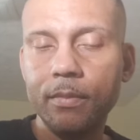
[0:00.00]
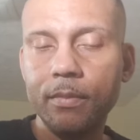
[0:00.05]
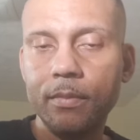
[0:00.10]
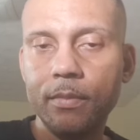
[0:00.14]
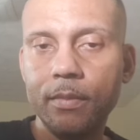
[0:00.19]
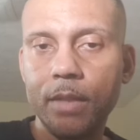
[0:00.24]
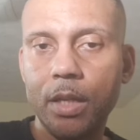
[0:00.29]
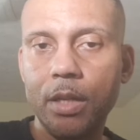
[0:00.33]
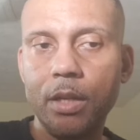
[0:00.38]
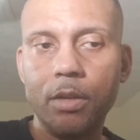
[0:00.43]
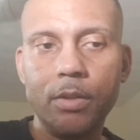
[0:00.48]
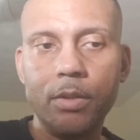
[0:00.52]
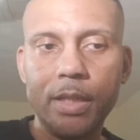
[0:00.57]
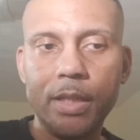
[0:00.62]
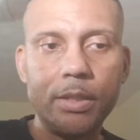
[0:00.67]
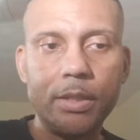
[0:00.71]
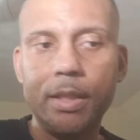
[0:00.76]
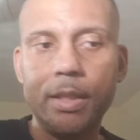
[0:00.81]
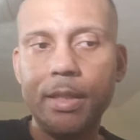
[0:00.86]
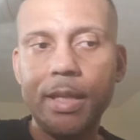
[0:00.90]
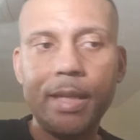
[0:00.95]
That's
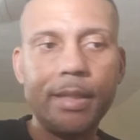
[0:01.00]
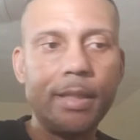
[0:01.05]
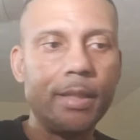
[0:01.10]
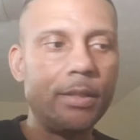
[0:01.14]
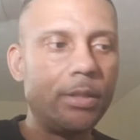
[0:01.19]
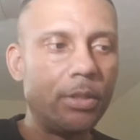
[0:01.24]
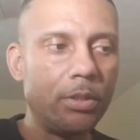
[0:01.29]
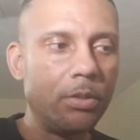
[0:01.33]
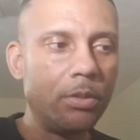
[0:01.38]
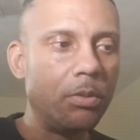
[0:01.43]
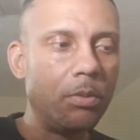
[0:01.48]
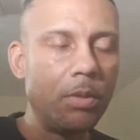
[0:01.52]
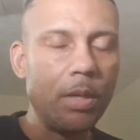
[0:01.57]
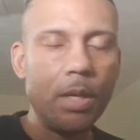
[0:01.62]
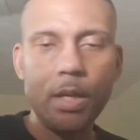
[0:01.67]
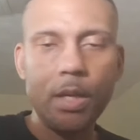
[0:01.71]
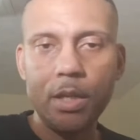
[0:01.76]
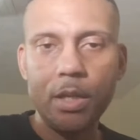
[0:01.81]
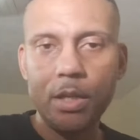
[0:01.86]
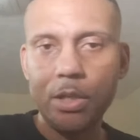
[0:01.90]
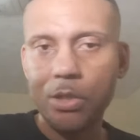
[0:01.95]
connected to
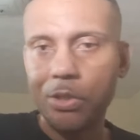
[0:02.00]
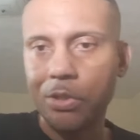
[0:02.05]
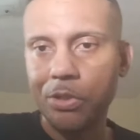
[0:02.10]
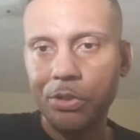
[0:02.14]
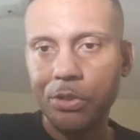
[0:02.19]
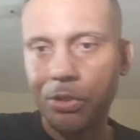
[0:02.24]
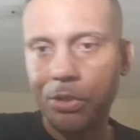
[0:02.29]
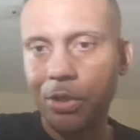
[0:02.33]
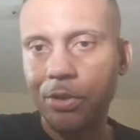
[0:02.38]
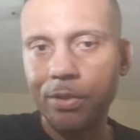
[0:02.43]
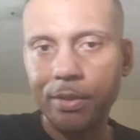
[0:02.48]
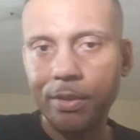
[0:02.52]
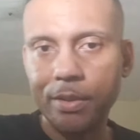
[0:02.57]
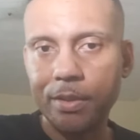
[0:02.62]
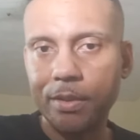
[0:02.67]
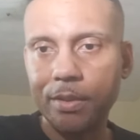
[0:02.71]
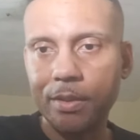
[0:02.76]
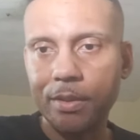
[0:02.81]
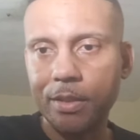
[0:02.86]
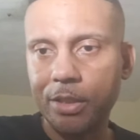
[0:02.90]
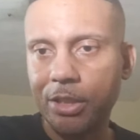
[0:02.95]

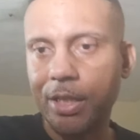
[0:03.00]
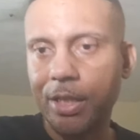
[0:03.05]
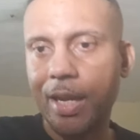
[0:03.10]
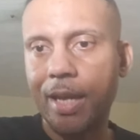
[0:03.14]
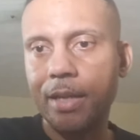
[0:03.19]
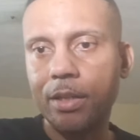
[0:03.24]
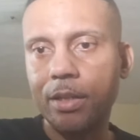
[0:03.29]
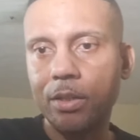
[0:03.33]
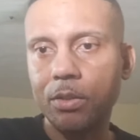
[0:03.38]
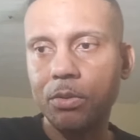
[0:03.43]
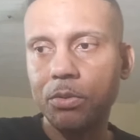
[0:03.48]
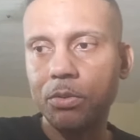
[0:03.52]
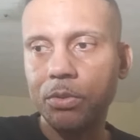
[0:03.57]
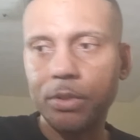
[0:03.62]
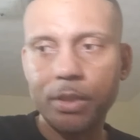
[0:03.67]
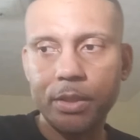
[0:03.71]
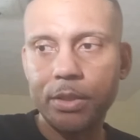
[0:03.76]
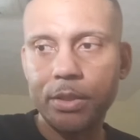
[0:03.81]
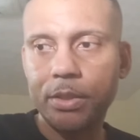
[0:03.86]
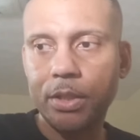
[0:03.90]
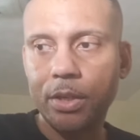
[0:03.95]
certain shadows
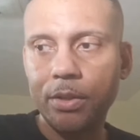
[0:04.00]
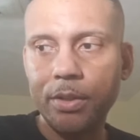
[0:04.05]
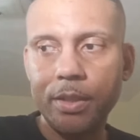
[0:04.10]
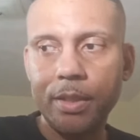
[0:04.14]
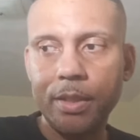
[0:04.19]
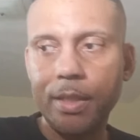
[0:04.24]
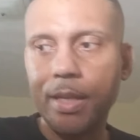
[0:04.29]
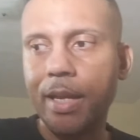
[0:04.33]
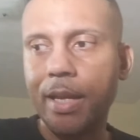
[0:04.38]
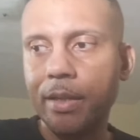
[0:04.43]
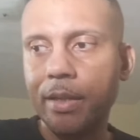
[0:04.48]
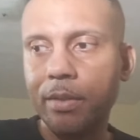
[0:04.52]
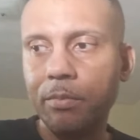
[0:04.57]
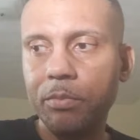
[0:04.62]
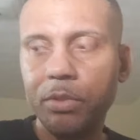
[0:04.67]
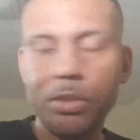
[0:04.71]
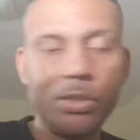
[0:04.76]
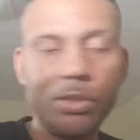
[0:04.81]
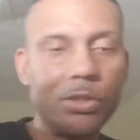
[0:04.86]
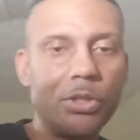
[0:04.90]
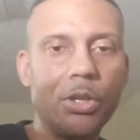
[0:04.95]
and certain
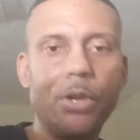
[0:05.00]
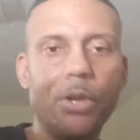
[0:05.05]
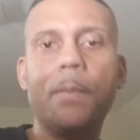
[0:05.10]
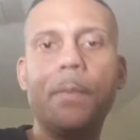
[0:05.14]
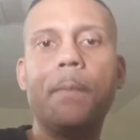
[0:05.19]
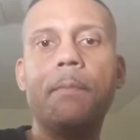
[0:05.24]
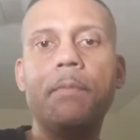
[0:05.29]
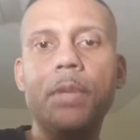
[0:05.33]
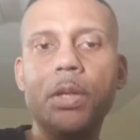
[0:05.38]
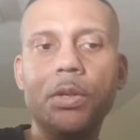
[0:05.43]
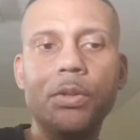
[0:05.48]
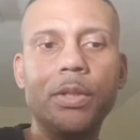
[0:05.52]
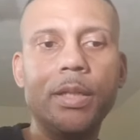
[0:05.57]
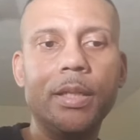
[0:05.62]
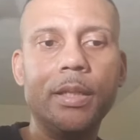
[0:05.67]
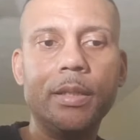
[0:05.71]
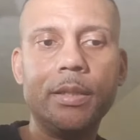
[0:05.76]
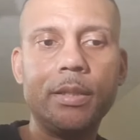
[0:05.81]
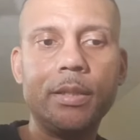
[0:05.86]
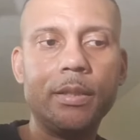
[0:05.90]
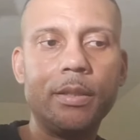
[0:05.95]
names and certain
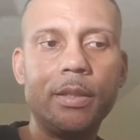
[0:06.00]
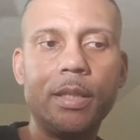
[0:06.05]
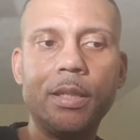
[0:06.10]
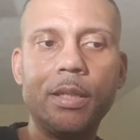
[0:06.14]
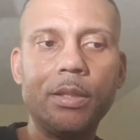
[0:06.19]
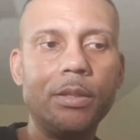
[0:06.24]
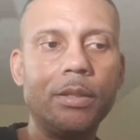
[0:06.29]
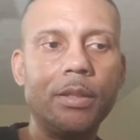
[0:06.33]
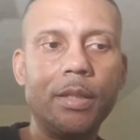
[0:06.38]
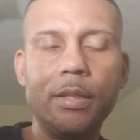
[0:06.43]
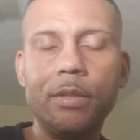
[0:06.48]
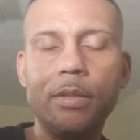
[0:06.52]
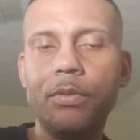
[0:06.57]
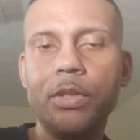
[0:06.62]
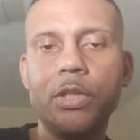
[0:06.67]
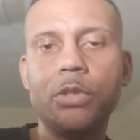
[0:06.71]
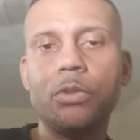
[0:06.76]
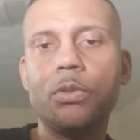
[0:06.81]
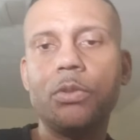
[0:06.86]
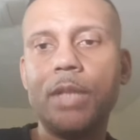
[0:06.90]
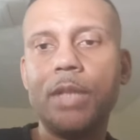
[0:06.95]
buildings, telling
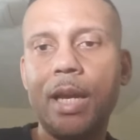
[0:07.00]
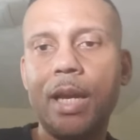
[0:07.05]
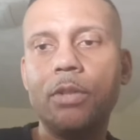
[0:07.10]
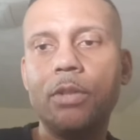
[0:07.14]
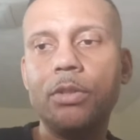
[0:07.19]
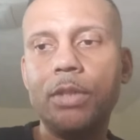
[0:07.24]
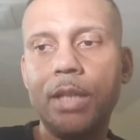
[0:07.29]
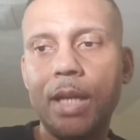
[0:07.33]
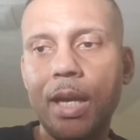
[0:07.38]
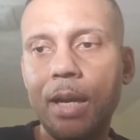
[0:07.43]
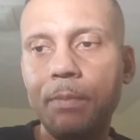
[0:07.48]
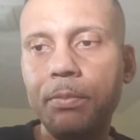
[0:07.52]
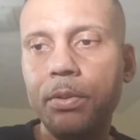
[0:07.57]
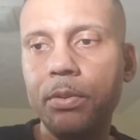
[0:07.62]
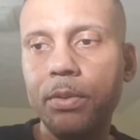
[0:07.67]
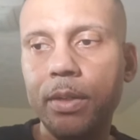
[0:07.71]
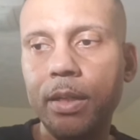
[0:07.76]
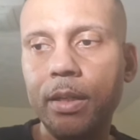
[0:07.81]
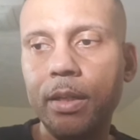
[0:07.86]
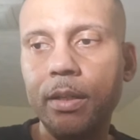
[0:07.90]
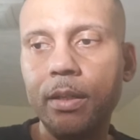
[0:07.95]
individuals how to
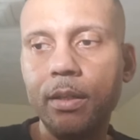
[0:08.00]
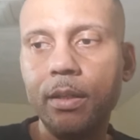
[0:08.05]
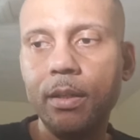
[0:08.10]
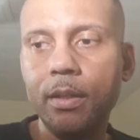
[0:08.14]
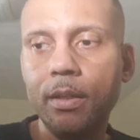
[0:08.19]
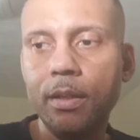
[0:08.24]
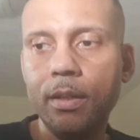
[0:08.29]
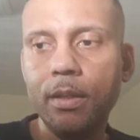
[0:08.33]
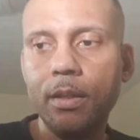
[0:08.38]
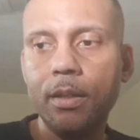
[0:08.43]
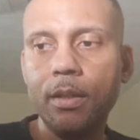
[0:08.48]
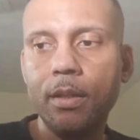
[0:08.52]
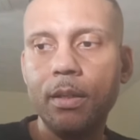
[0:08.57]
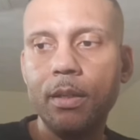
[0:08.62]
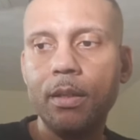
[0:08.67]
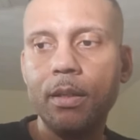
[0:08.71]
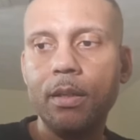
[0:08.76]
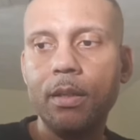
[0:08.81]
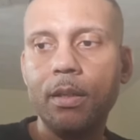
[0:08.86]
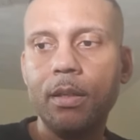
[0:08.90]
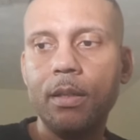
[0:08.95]
operate.
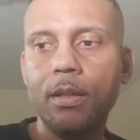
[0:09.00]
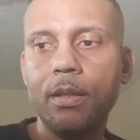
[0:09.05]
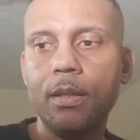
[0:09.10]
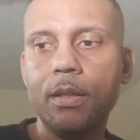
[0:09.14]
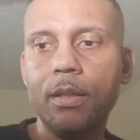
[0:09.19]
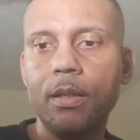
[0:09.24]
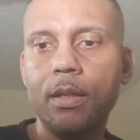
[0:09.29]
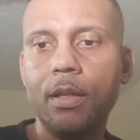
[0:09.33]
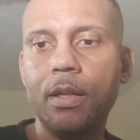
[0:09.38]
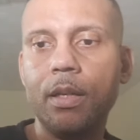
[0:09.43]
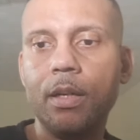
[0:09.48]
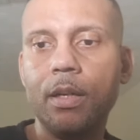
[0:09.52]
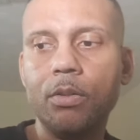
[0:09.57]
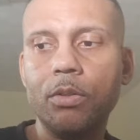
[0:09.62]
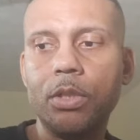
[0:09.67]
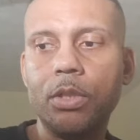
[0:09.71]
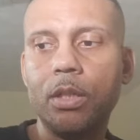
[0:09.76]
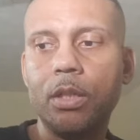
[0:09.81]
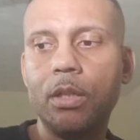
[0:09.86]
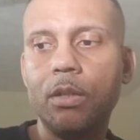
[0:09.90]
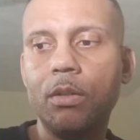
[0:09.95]

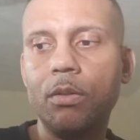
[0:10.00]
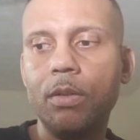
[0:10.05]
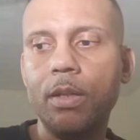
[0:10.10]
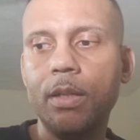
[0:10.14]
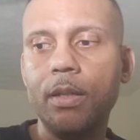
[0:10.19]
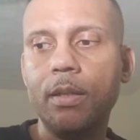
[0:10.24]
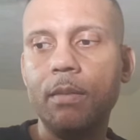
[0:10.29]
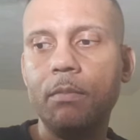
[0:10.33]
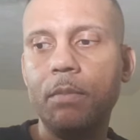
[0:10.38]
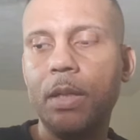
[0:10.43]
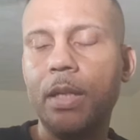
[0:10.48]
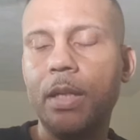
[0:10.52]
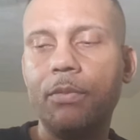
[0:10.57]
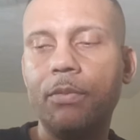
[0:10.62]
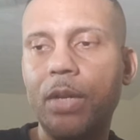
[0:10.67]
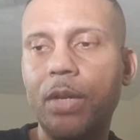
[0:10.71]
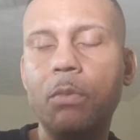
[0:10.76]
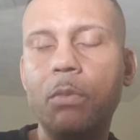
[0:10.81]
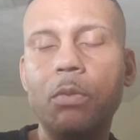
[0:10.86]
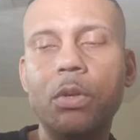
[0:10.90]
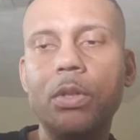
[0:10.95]
So, but if
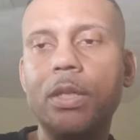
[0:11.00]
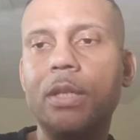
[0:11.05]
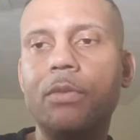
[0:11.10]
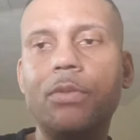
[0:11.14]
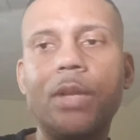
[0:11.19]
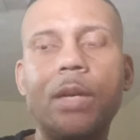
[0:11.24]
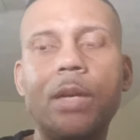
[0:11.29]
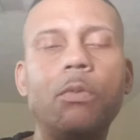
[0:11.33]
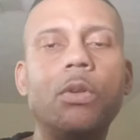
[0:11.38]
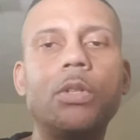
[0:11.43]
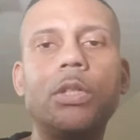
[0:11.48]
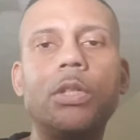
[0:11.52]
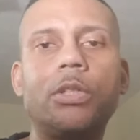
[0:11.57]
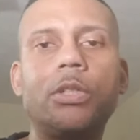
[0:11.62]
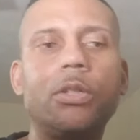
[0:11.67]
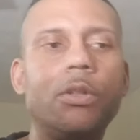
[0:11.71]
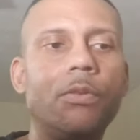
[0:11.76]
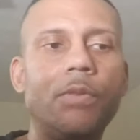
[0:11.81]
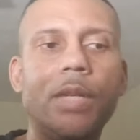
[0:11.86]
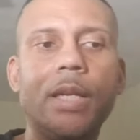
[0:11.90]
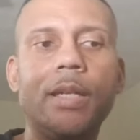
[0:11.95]
they wanted
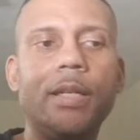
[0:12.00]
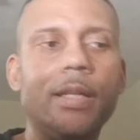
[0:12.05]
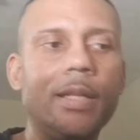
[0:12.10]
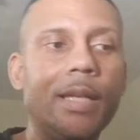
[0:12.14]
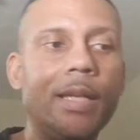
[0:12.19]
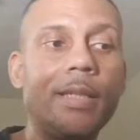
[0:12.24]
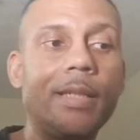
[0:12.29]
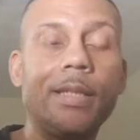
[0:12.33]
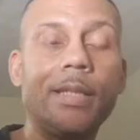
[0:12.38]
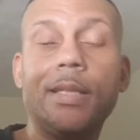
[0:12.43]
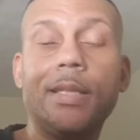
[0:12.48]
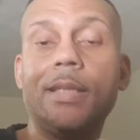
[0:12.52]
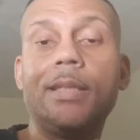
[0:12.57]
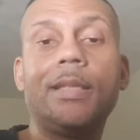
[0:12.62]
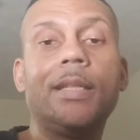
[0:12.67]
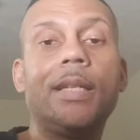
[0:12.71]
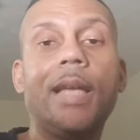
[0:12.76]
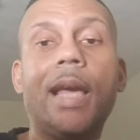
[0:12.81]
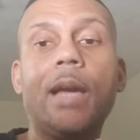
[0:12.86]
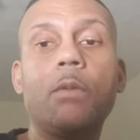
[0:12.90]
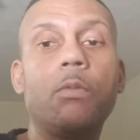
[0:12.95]
to, if they connected it
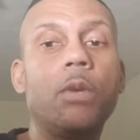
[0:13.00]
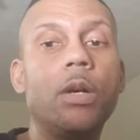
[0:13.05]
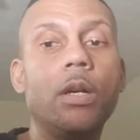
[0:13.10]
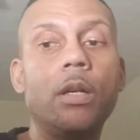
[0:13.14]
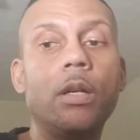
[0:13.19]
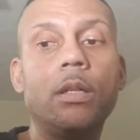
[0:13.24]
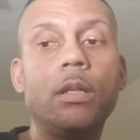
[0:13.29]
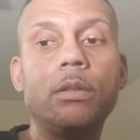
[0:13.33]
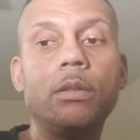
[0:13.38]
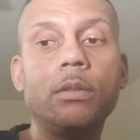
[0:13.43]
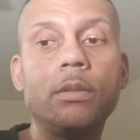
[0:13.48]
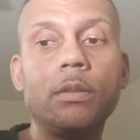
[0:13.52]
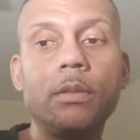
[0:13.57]
to that world,